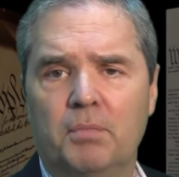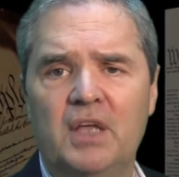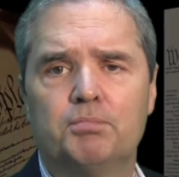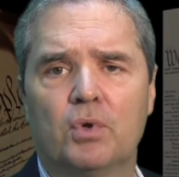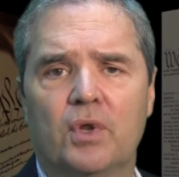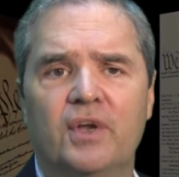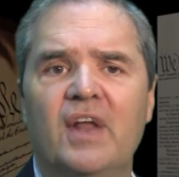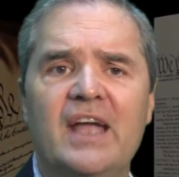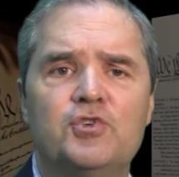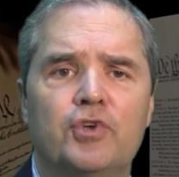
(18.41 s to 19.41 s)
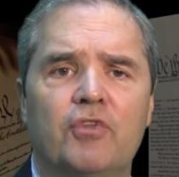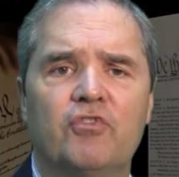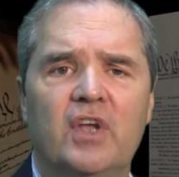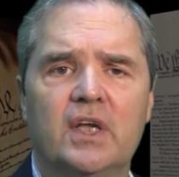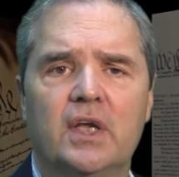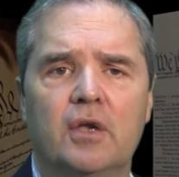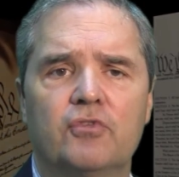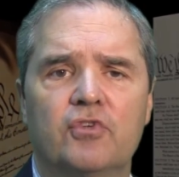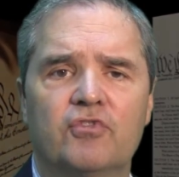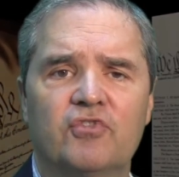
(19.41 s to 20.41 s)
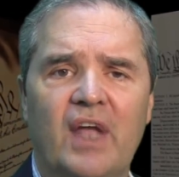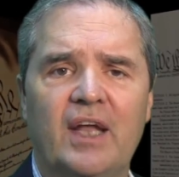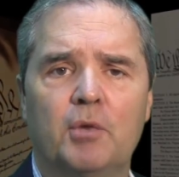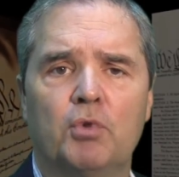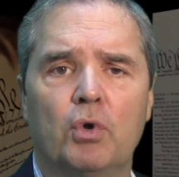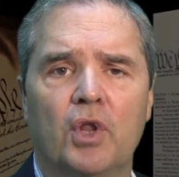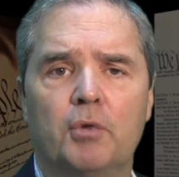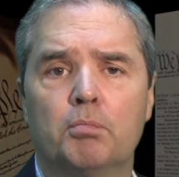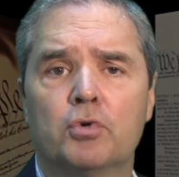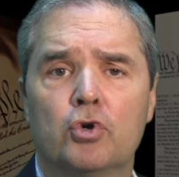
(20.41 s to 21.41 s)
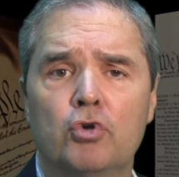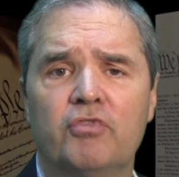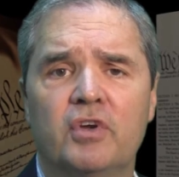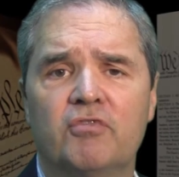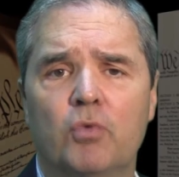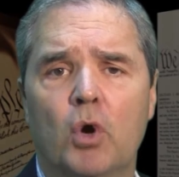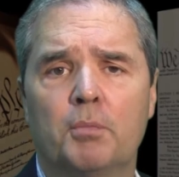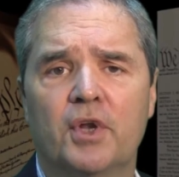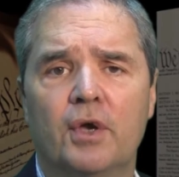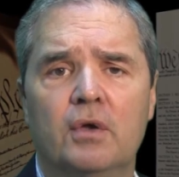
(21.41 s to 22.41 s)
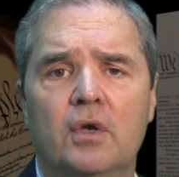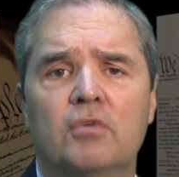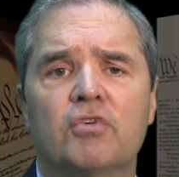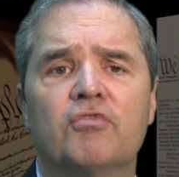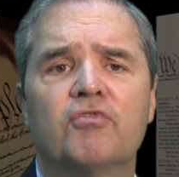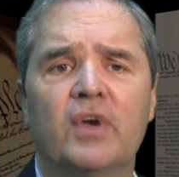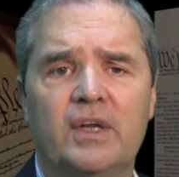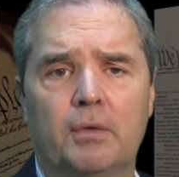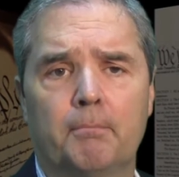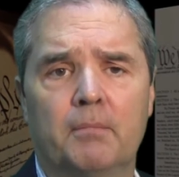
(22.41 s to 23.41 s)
people and nations seeking a sustainable and proven formula for freedom.